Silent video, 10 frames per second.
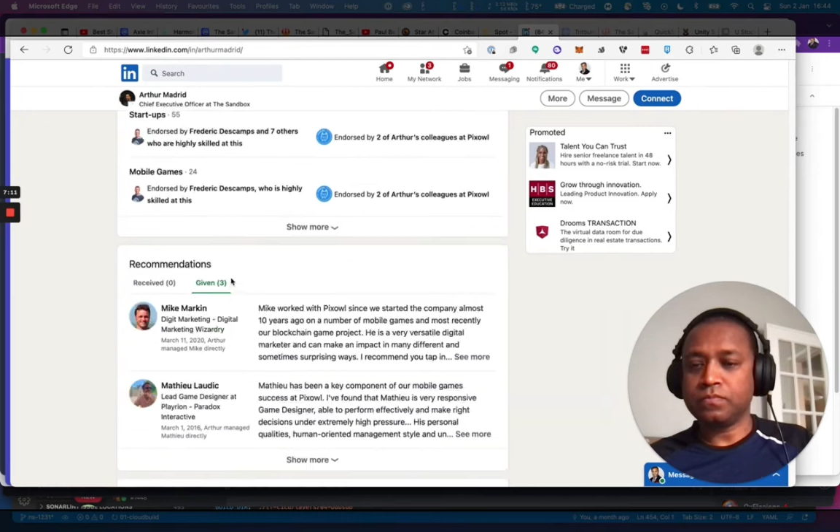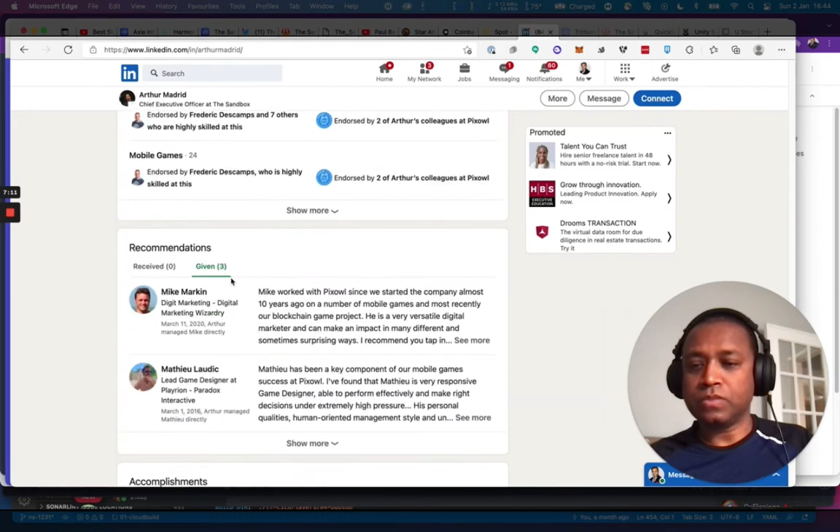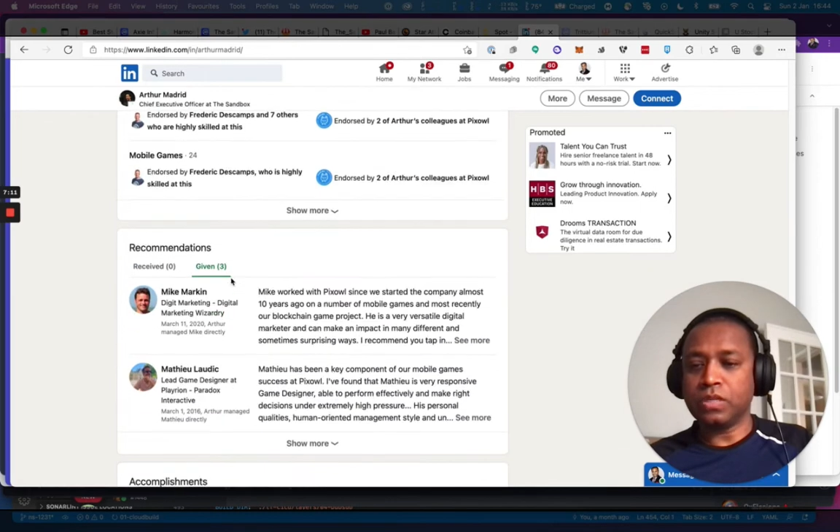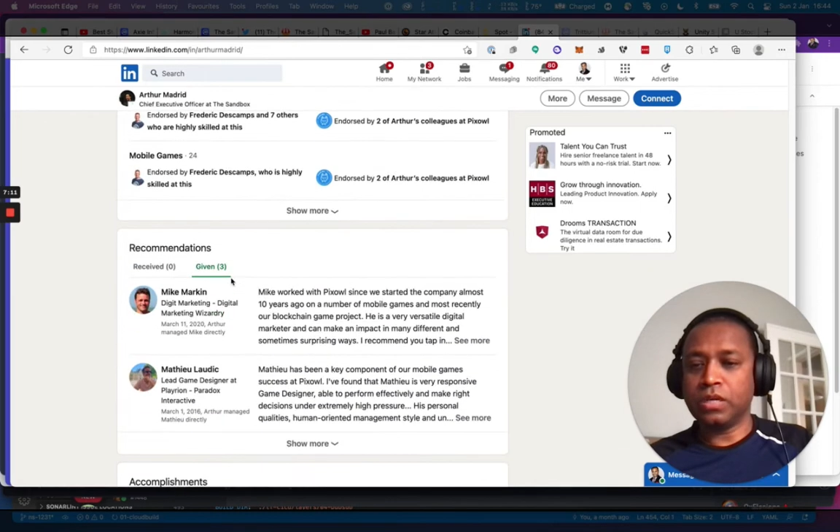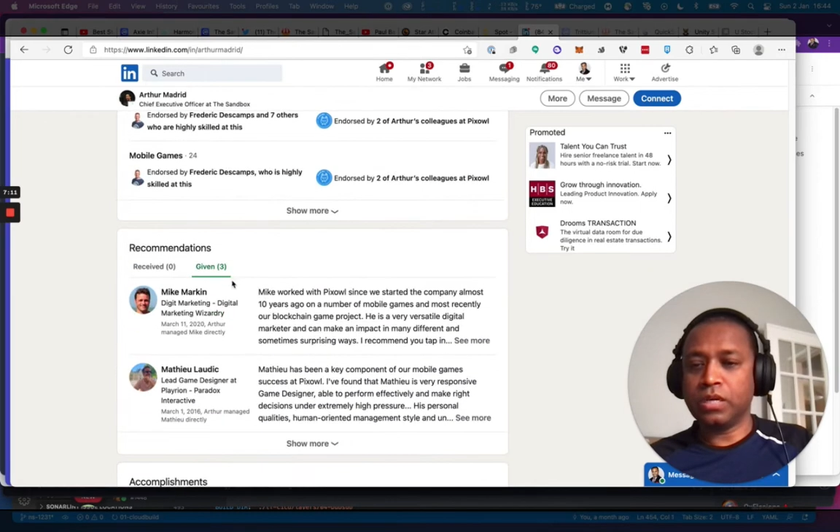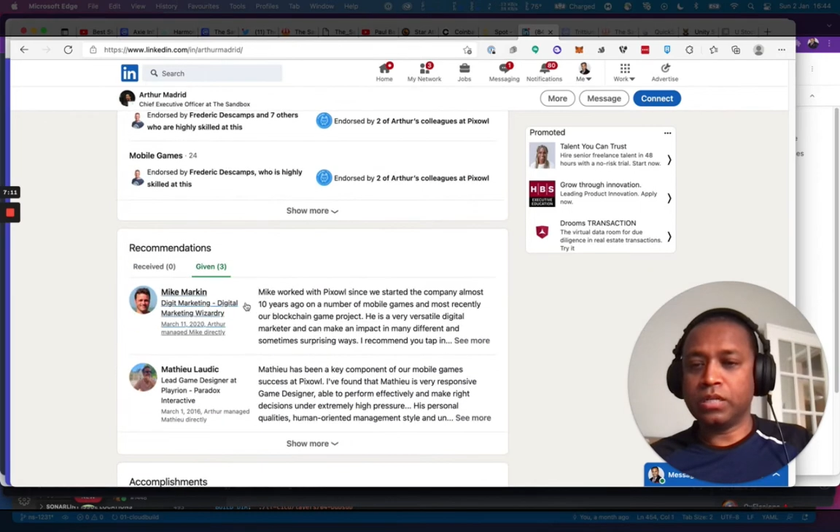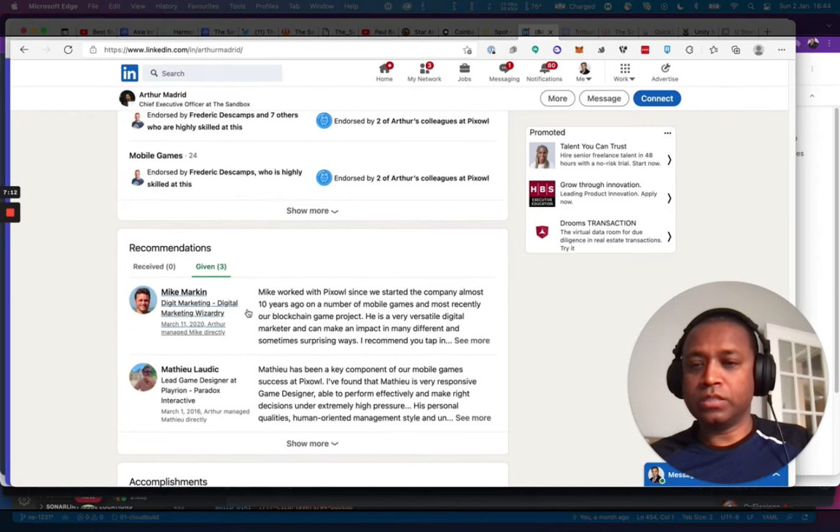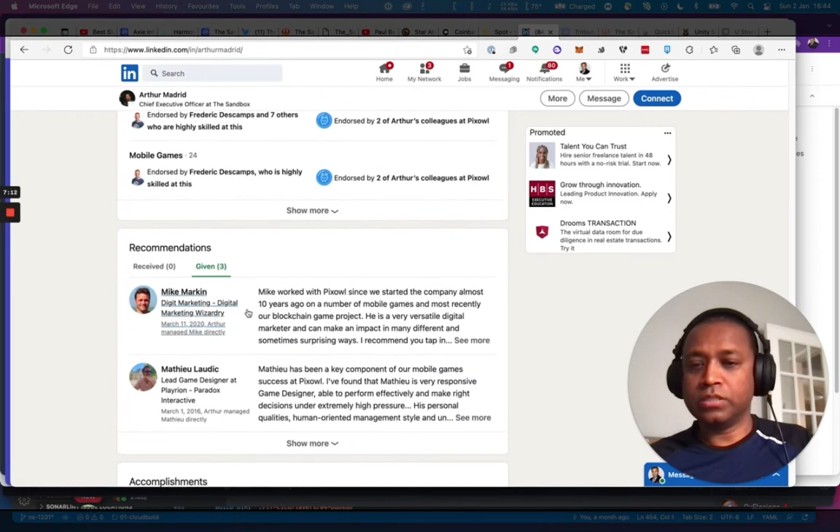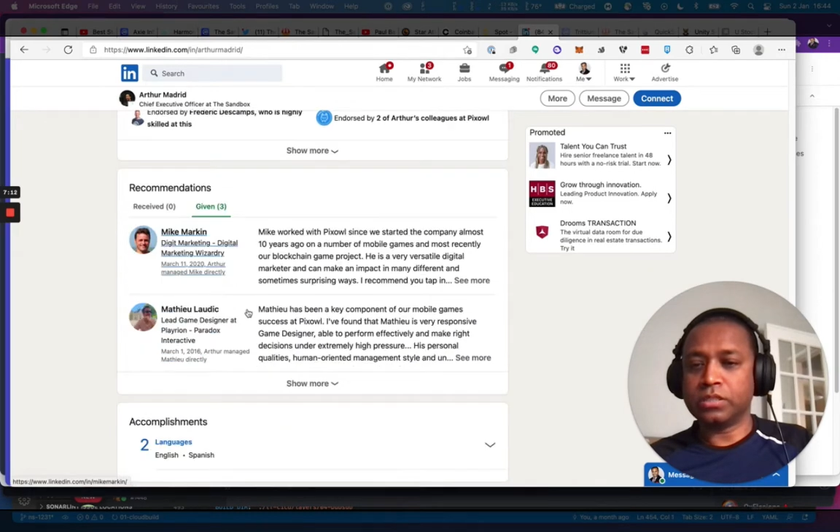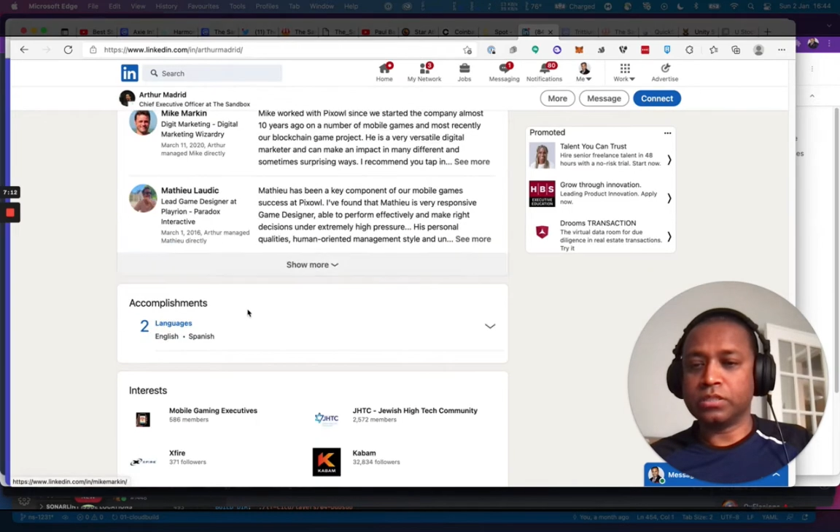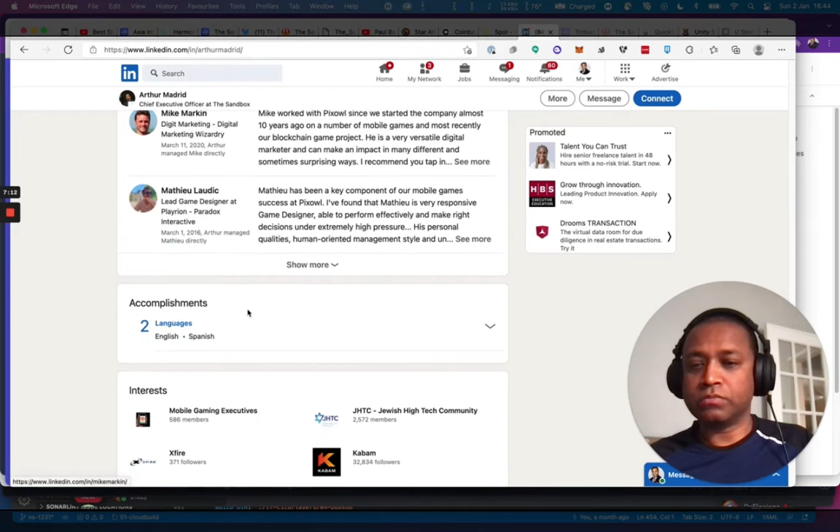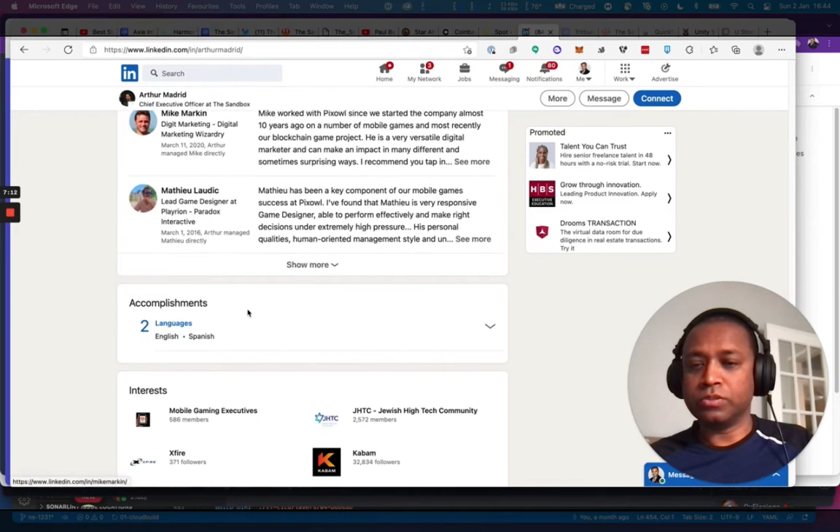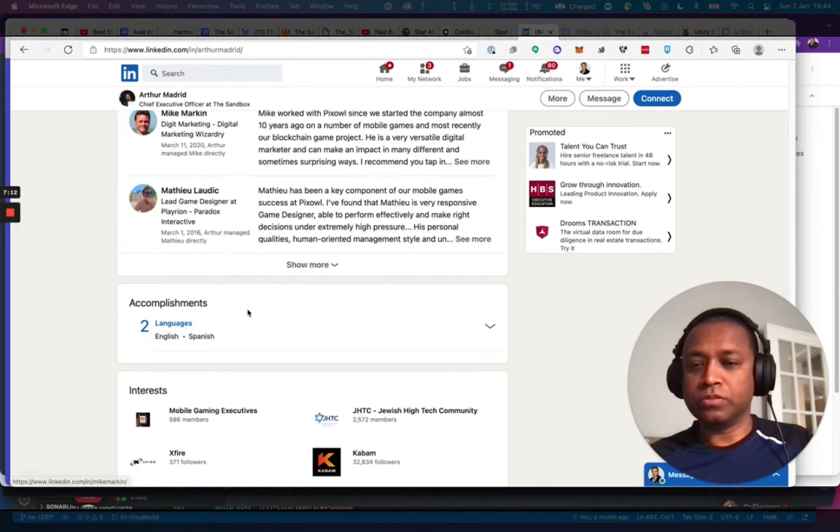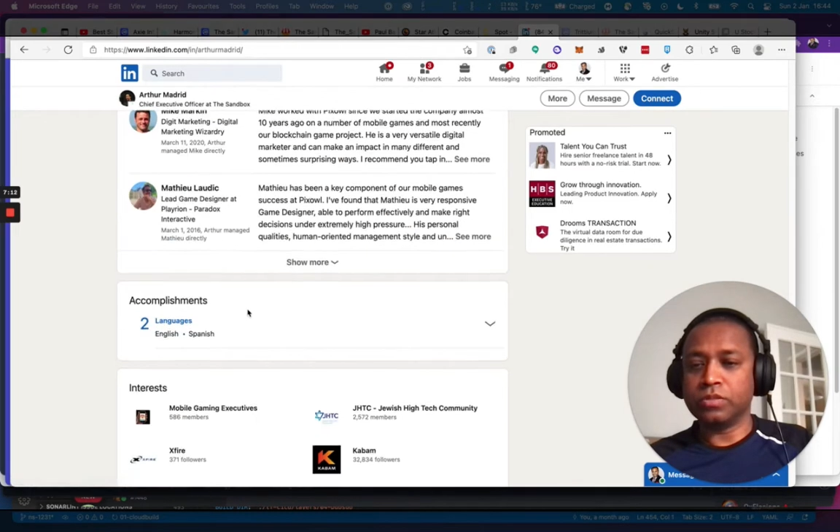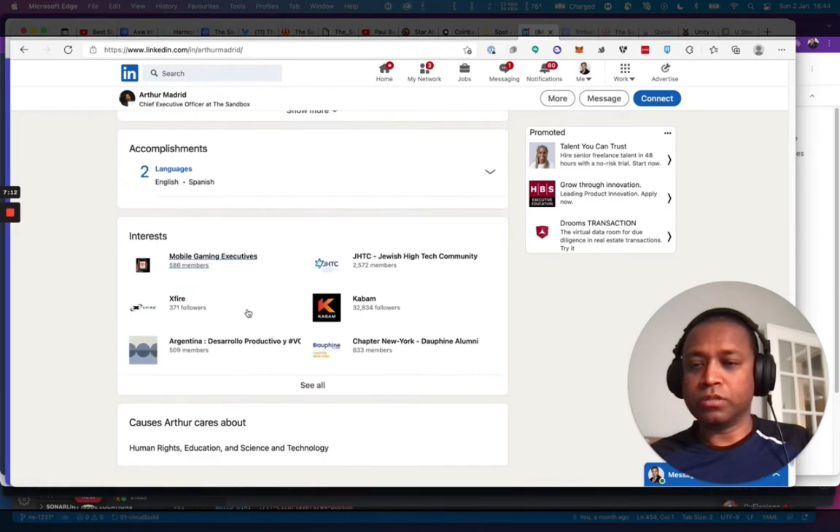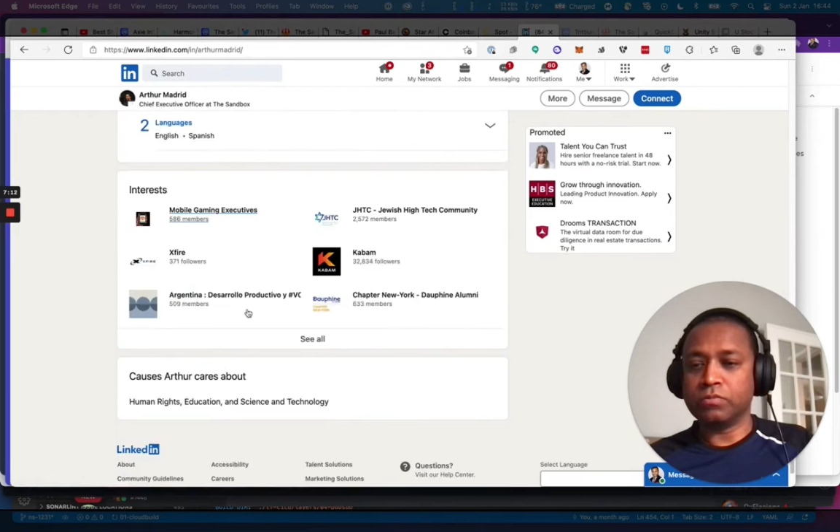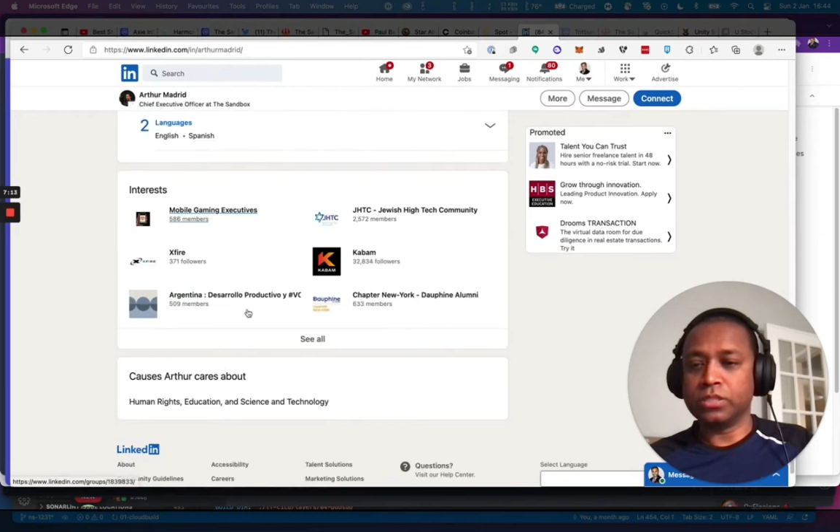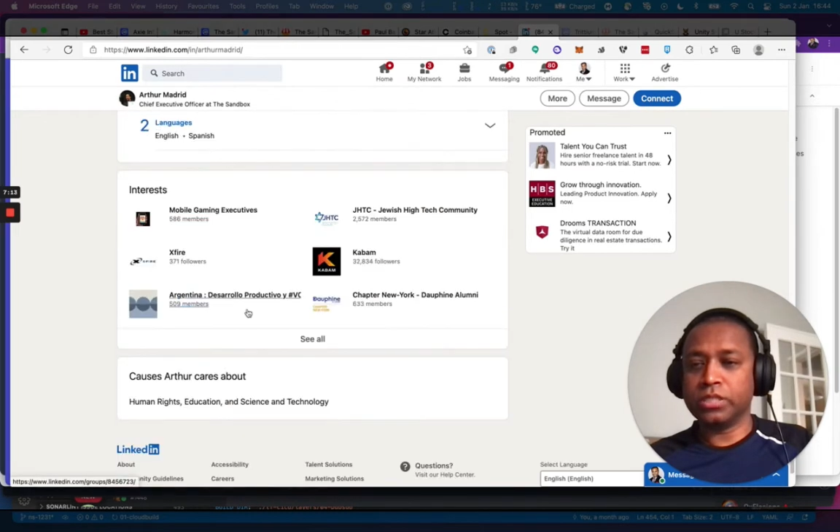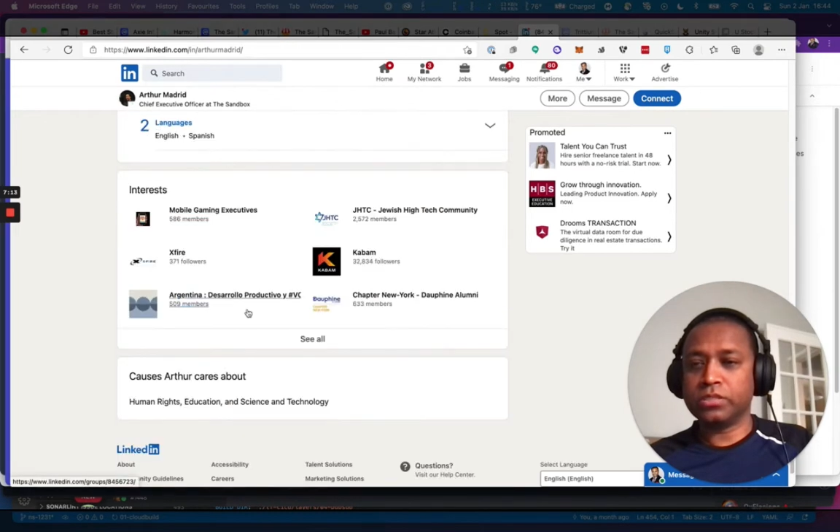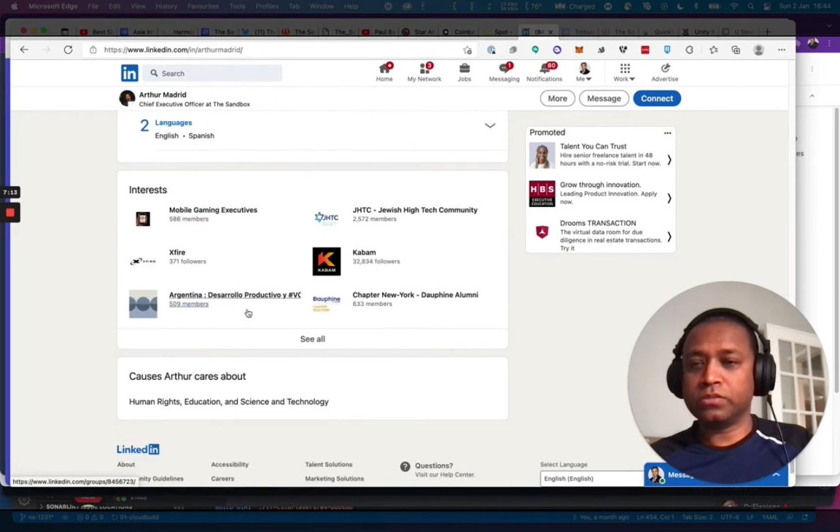And he's got some good
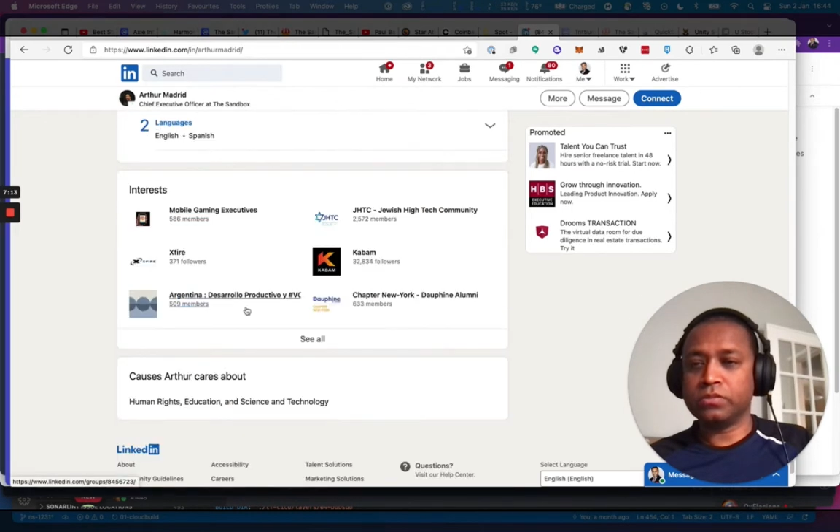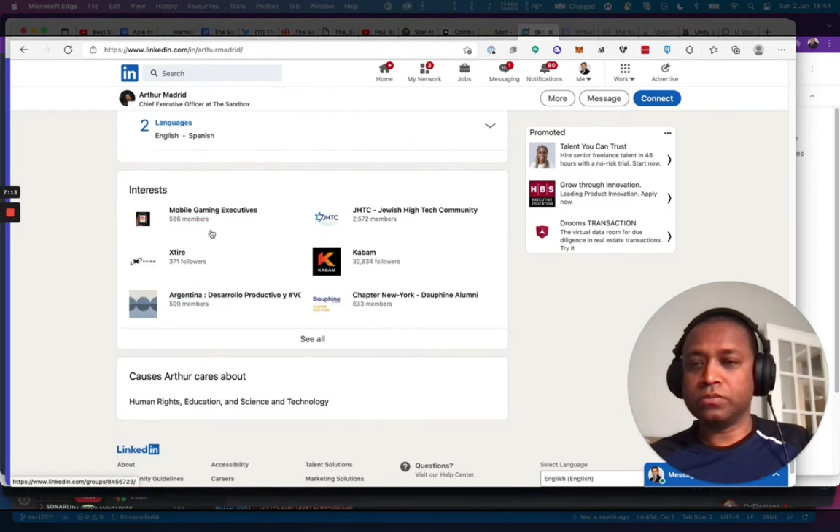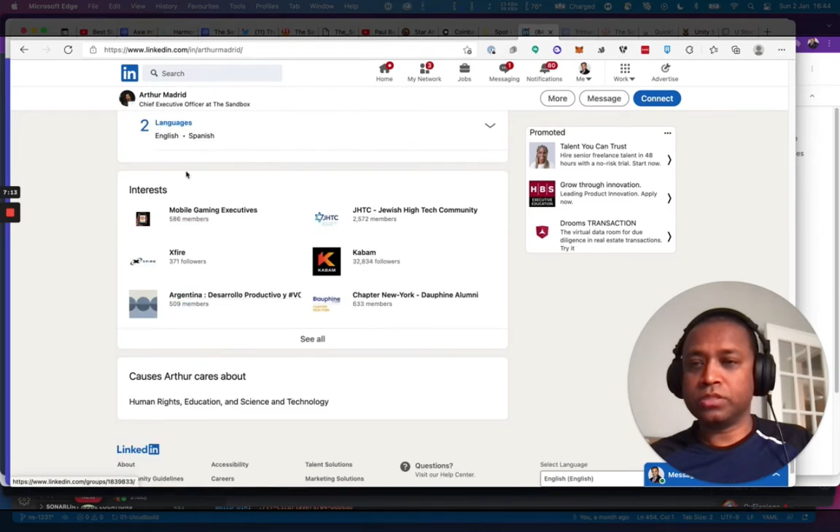recommendations.